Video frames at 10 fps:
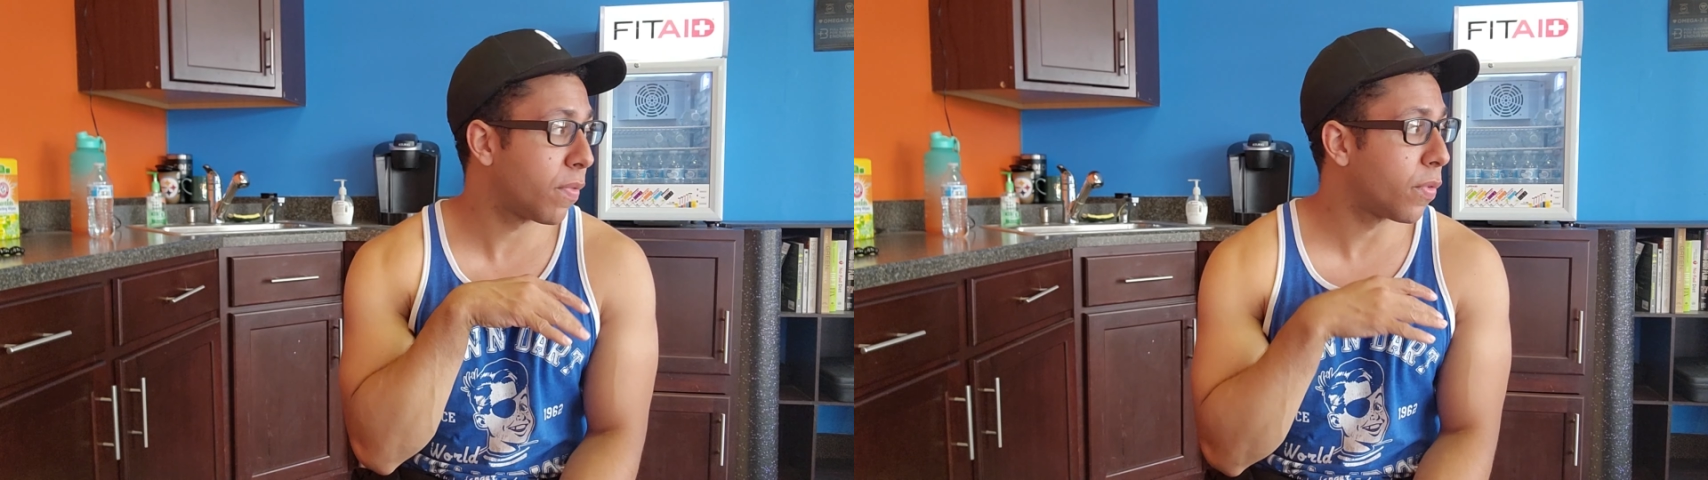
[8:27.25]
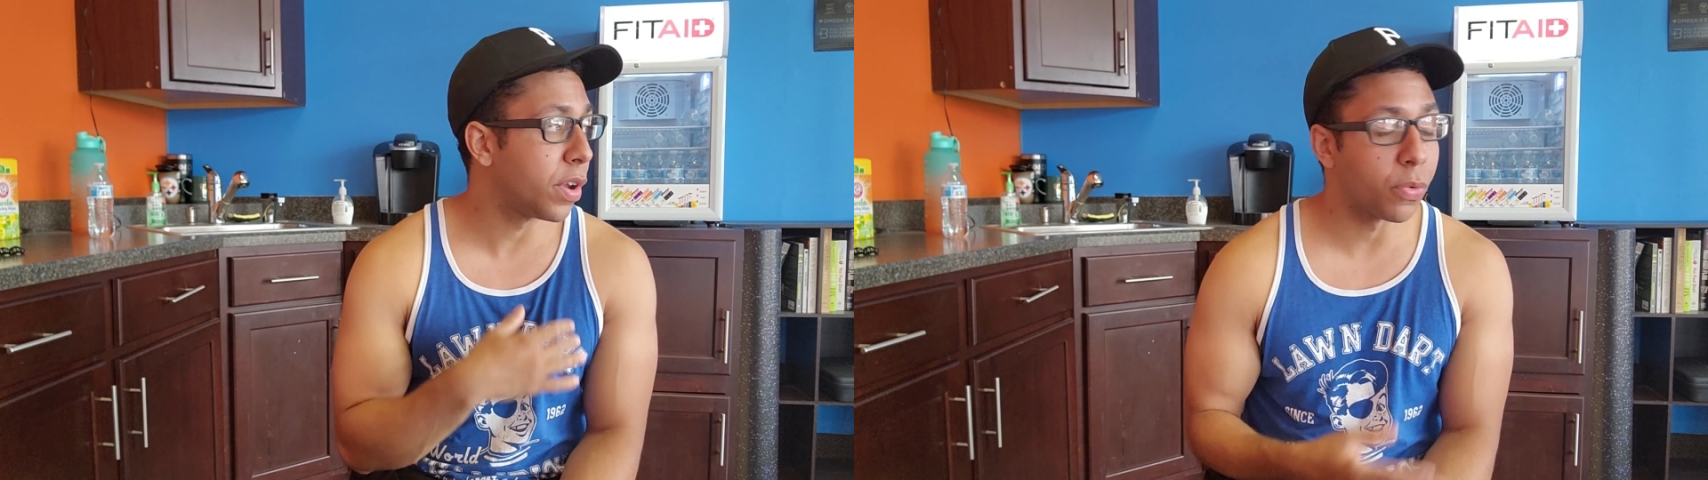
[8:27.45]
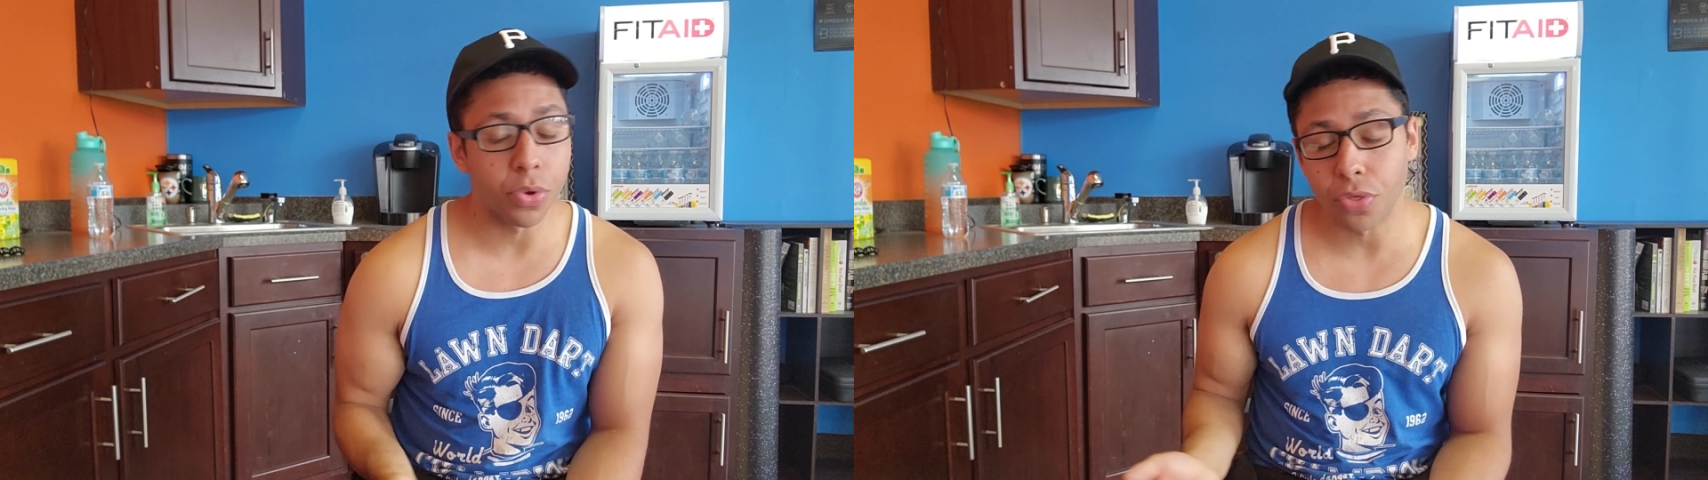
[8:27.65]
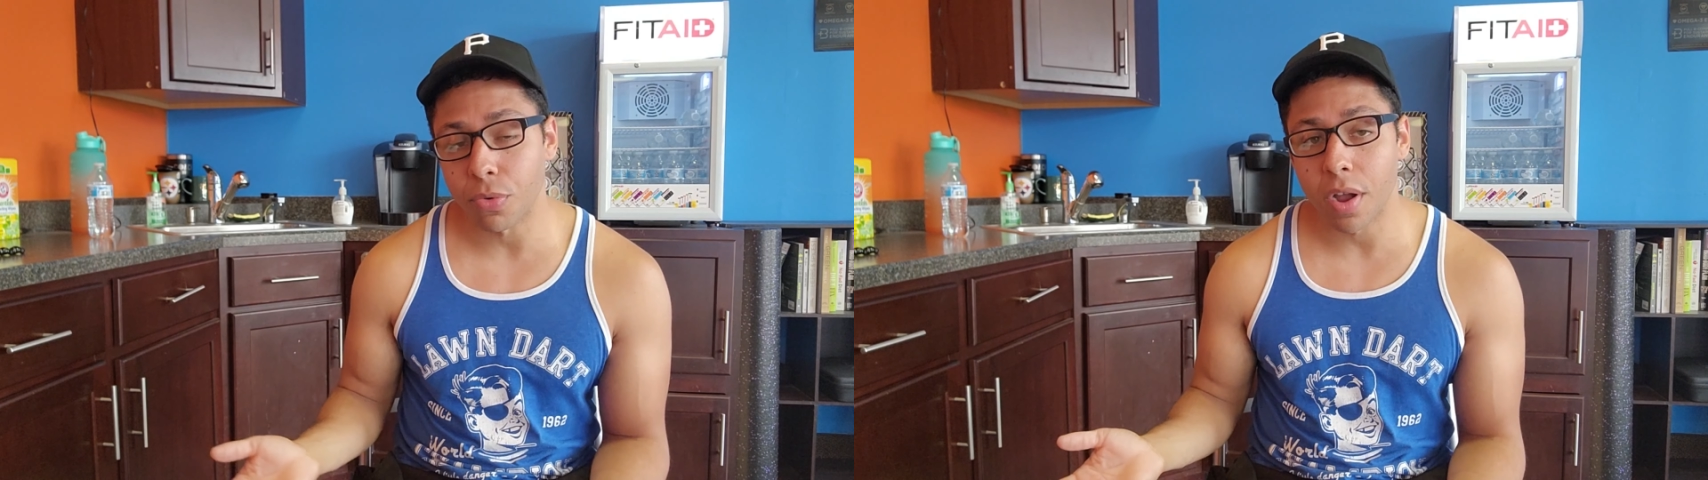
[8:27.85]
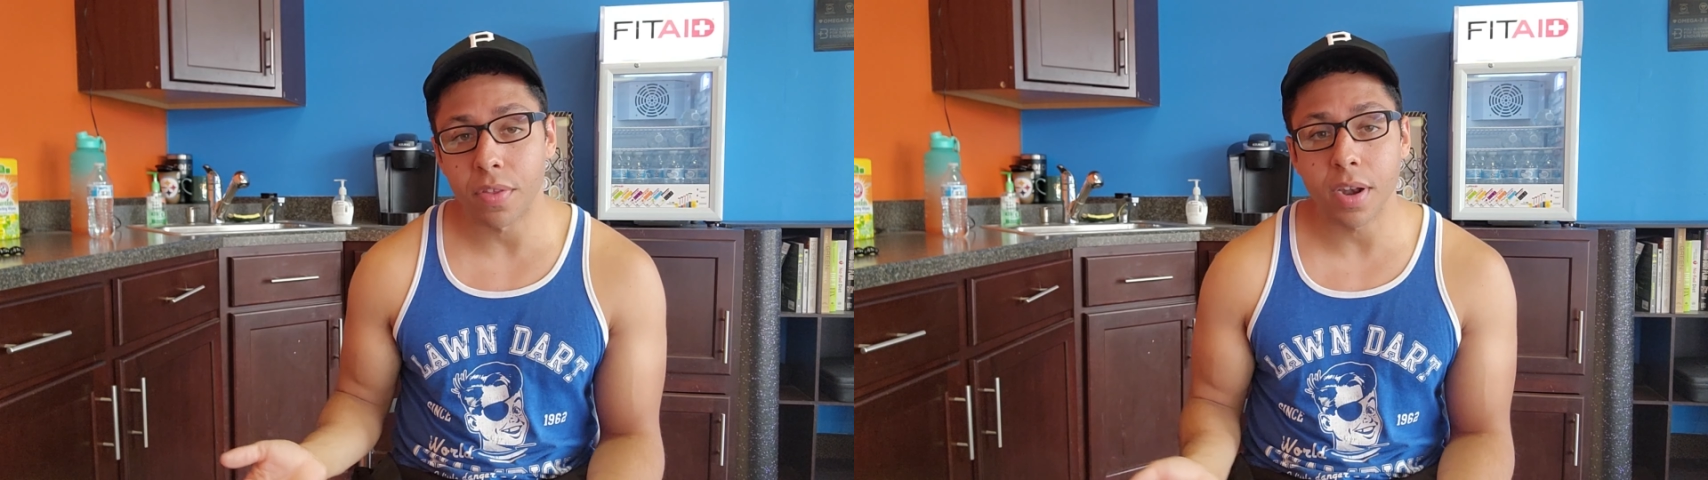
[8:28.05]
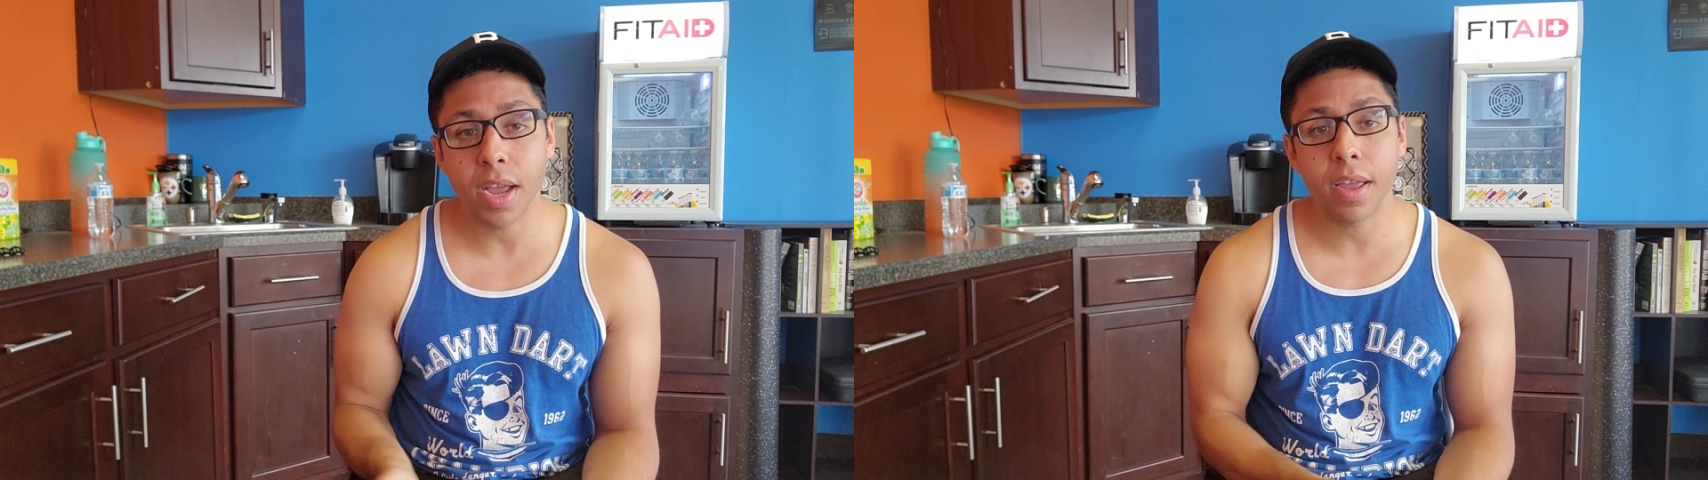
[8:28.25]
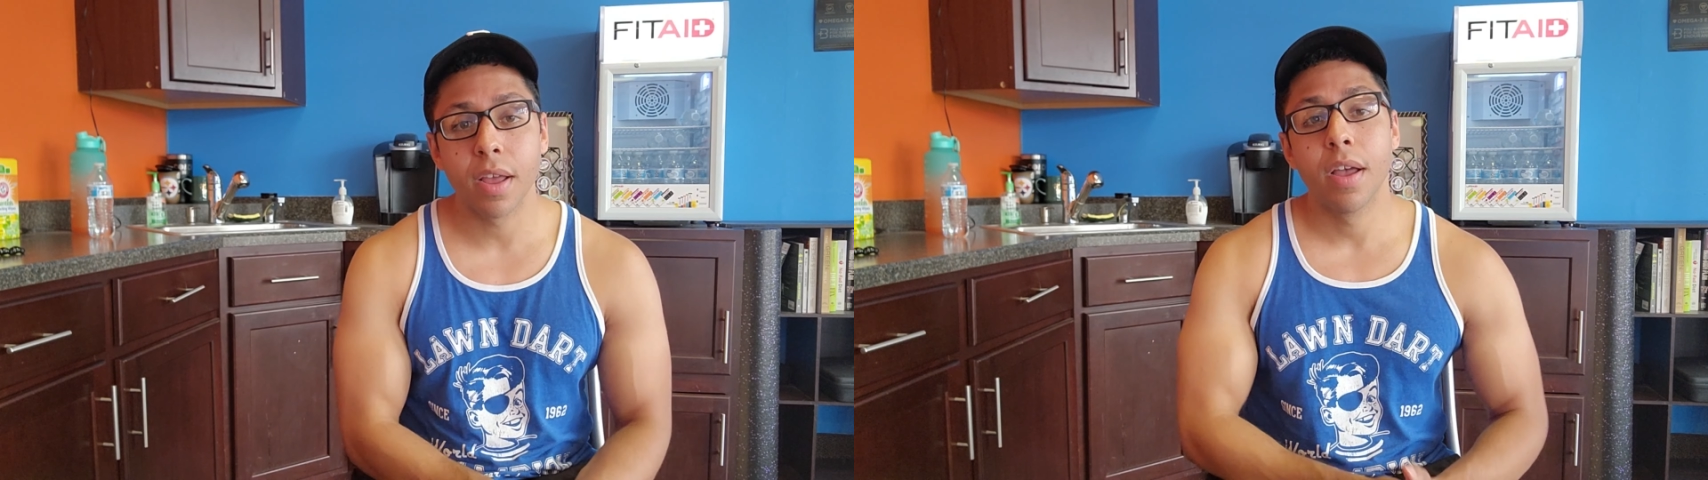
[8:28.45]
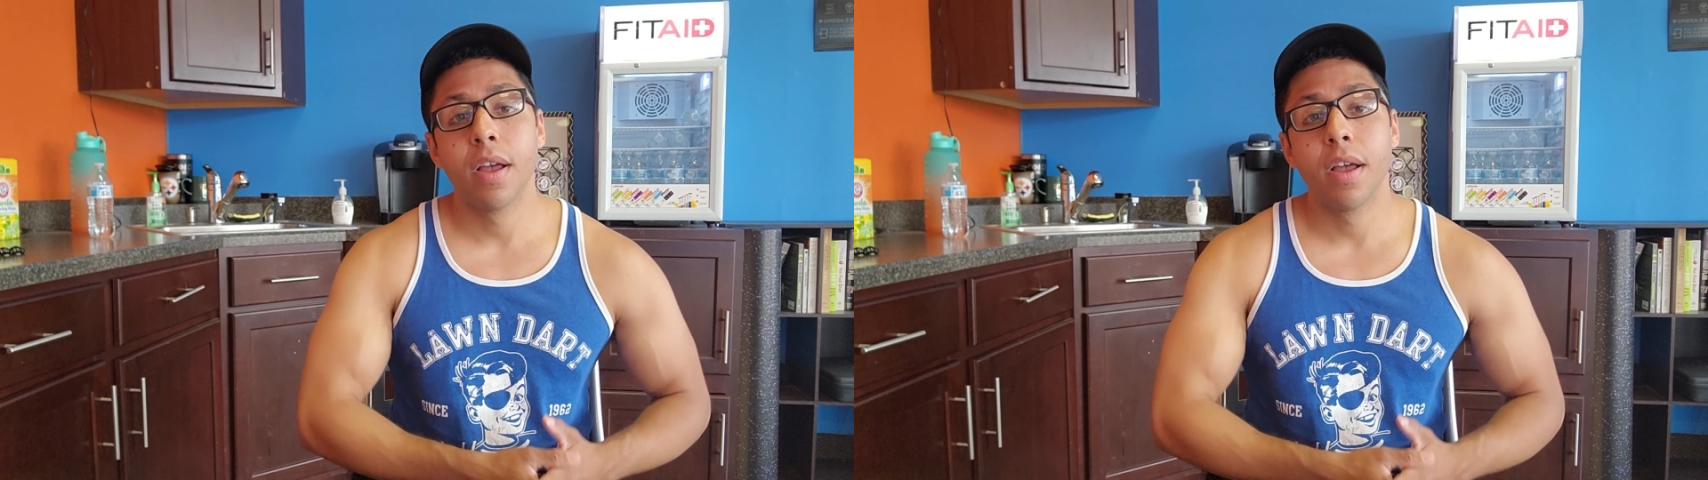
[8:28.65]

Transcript: frequently throughout the night.